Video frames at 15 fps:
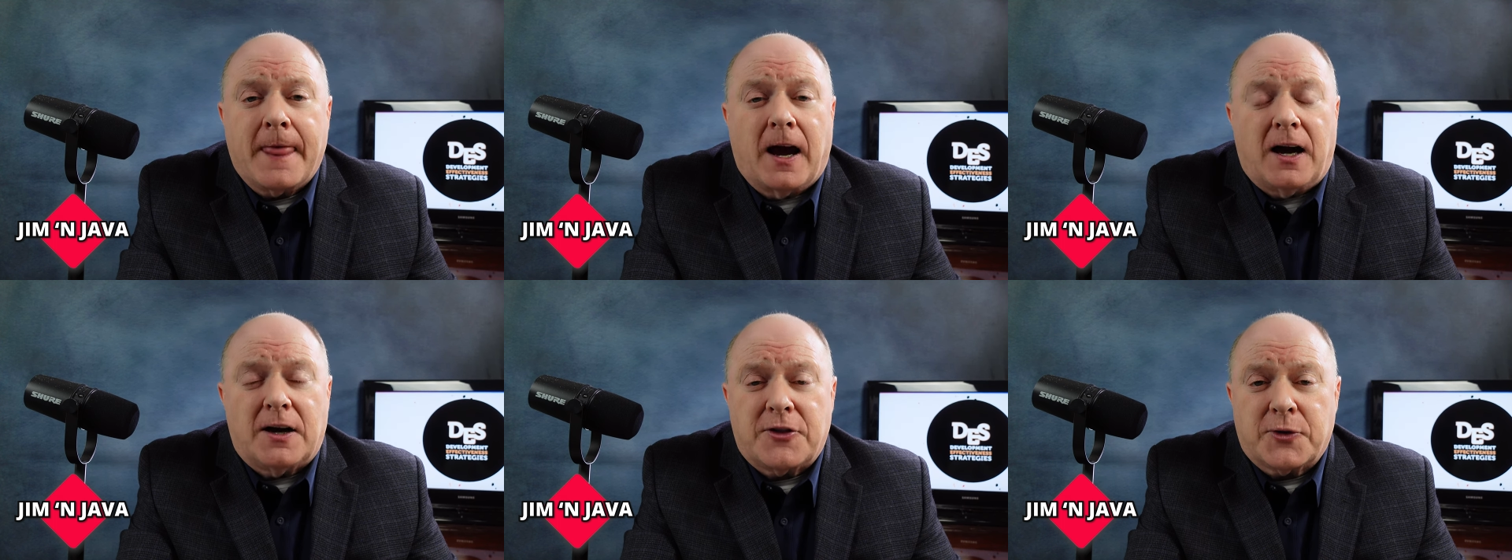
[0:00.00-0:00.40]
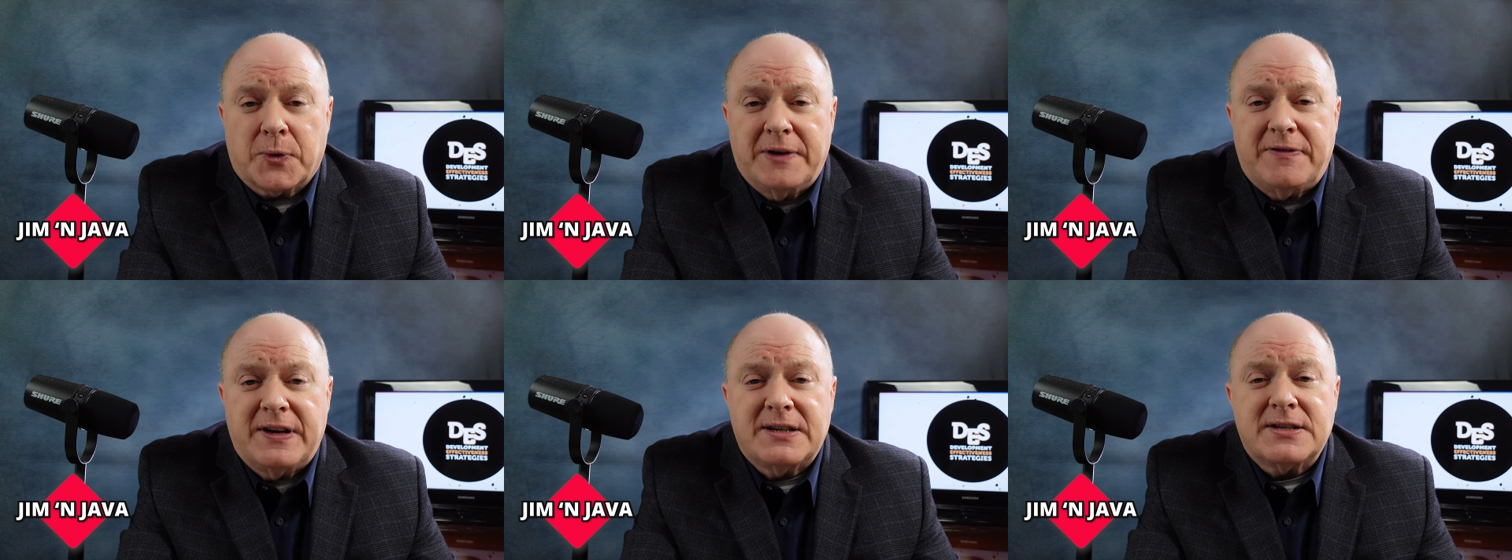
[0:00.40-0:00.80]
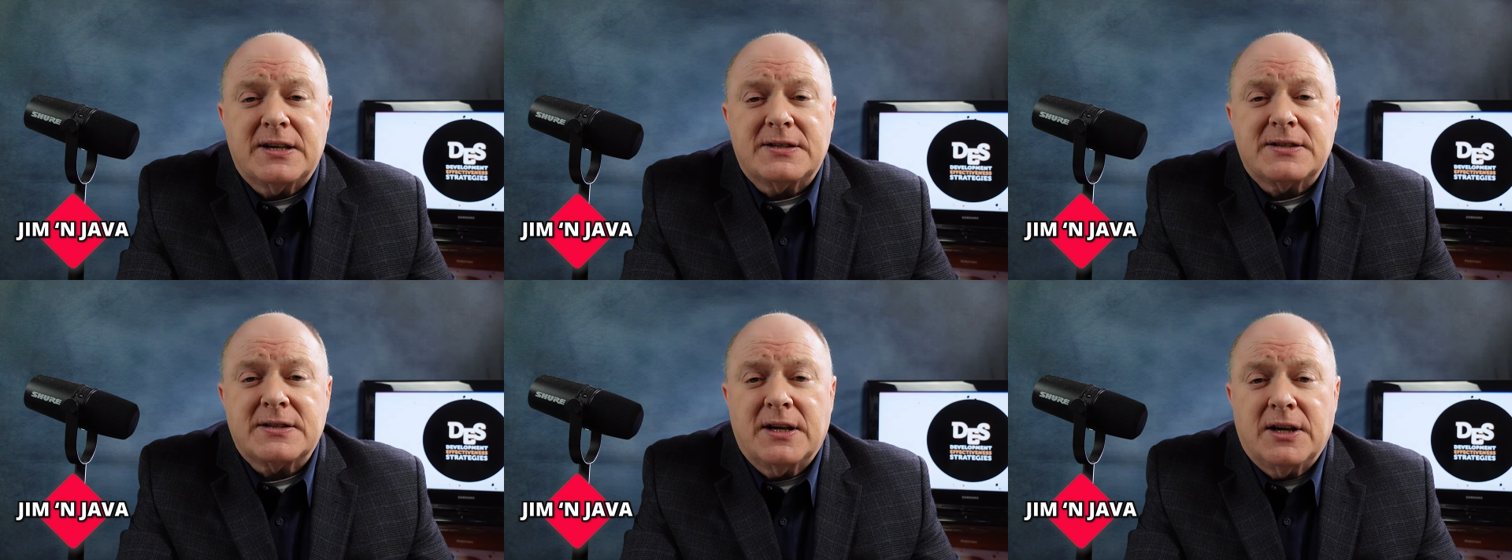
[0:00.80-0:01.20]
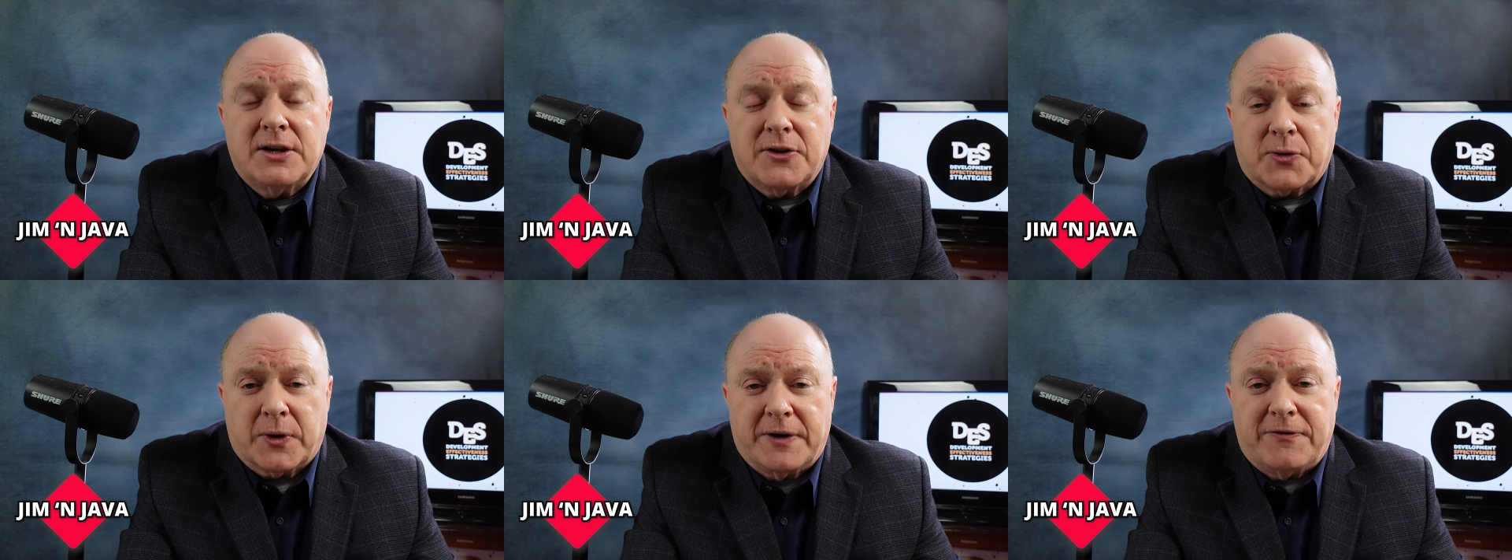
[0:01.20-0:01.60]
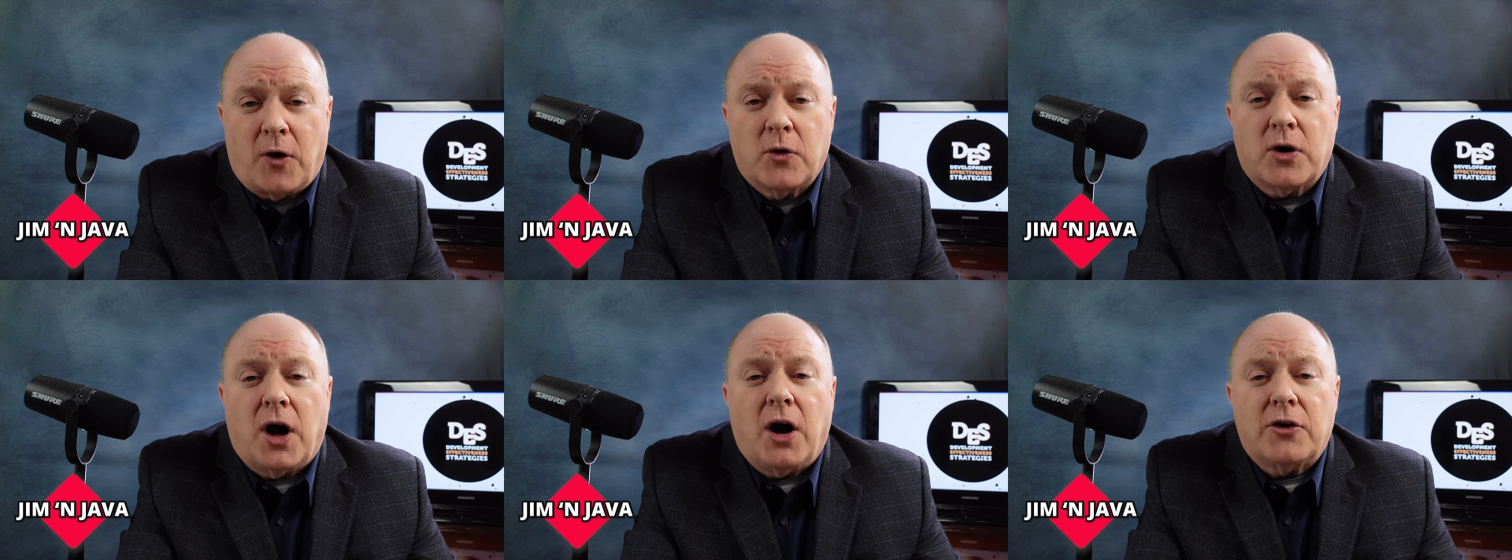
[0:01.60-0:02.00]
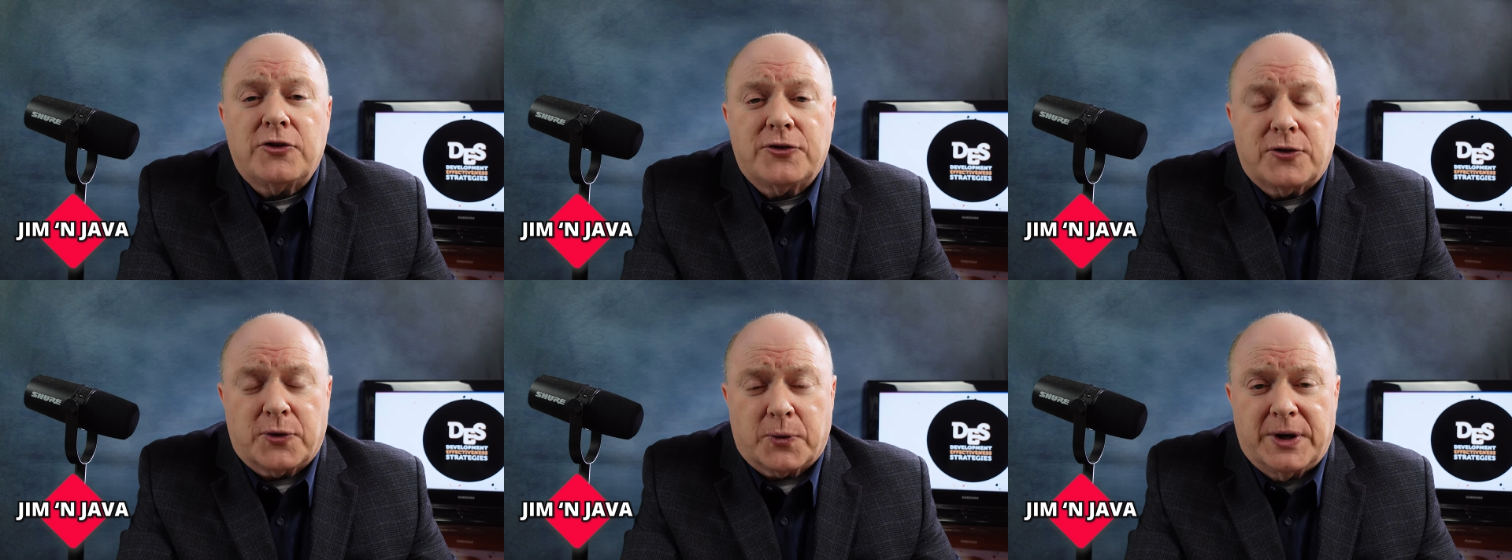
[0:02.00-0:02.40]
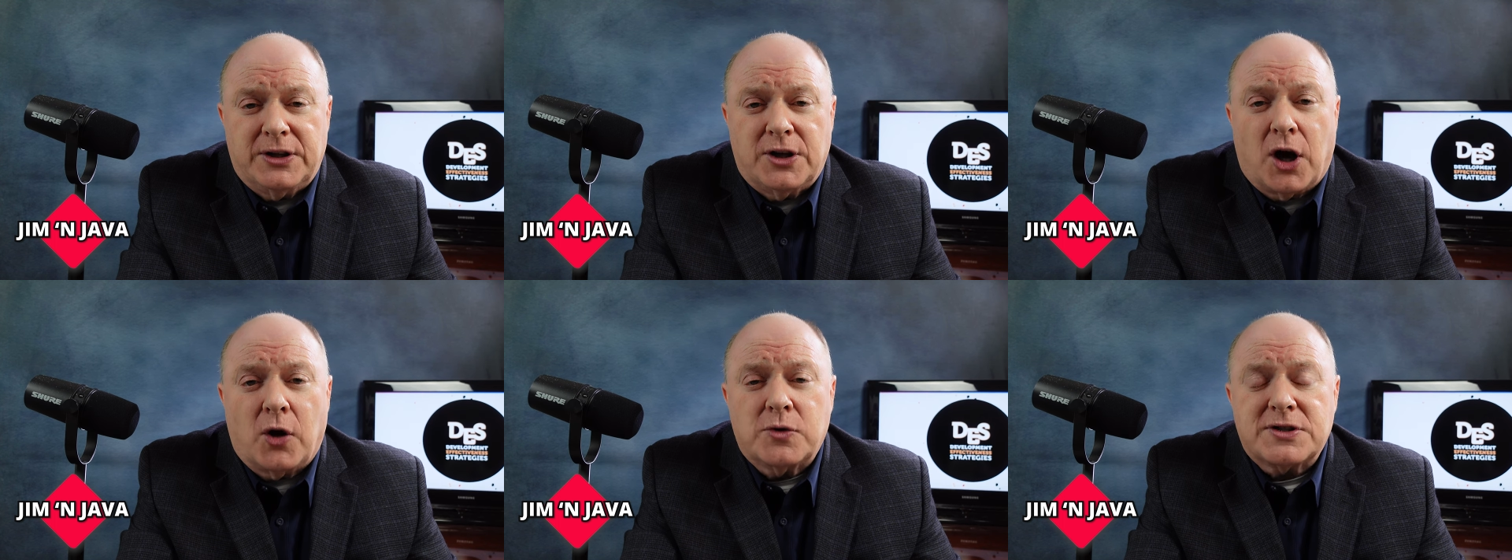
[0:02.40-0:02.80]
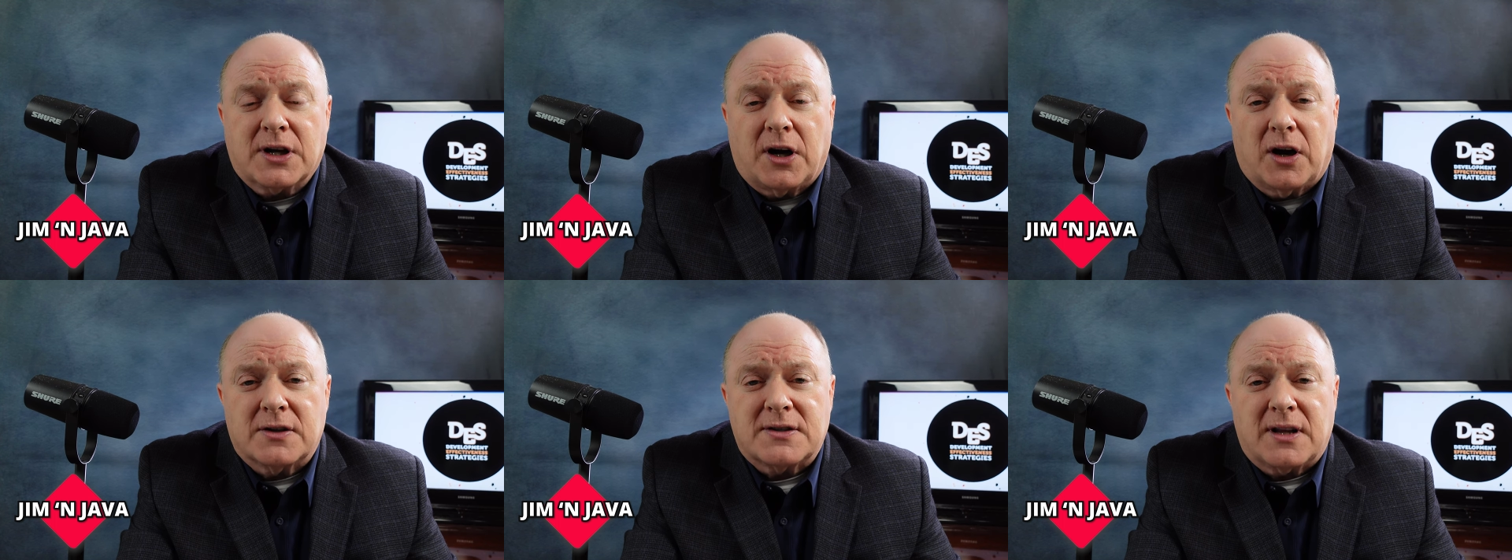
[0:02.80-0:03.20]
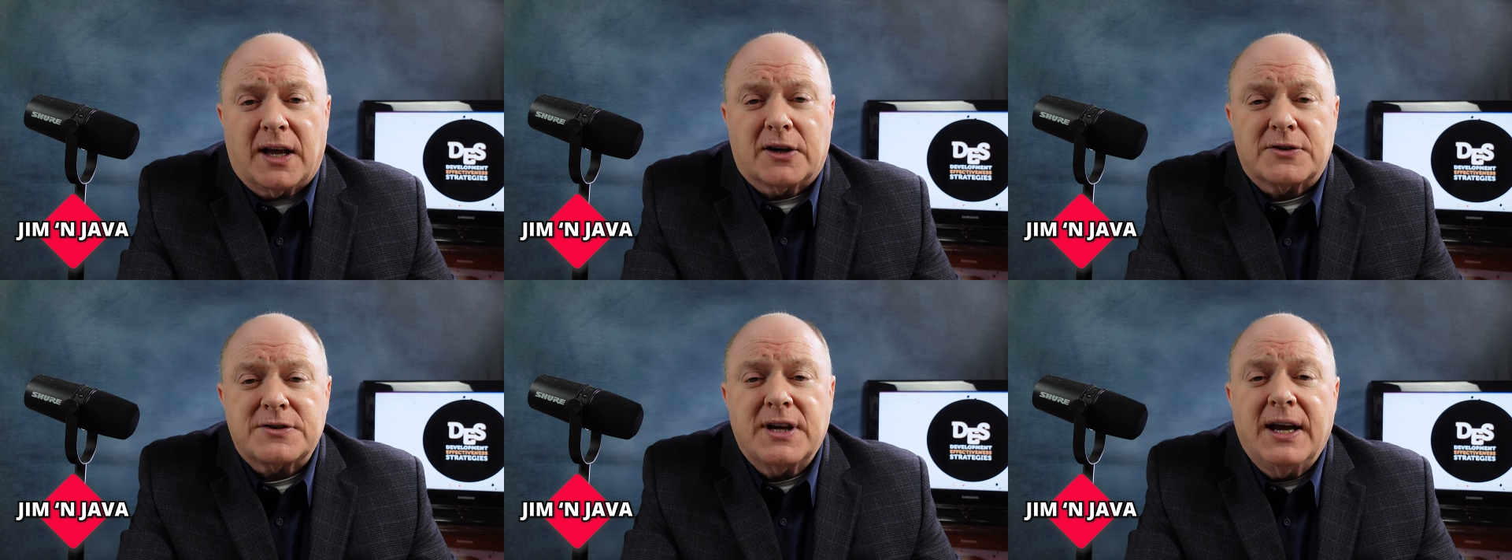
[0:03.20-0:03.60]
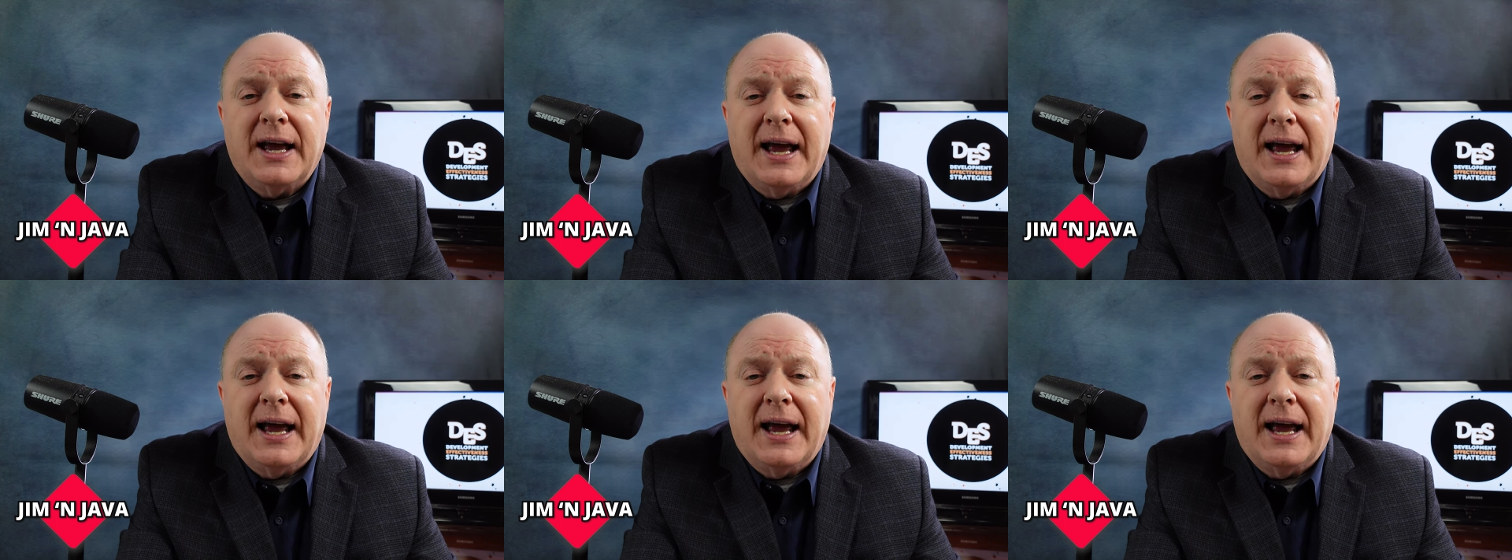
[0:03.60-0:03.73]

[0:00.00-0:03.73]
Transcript: Uh, three visits, three phone calls, three notes, cards, letters.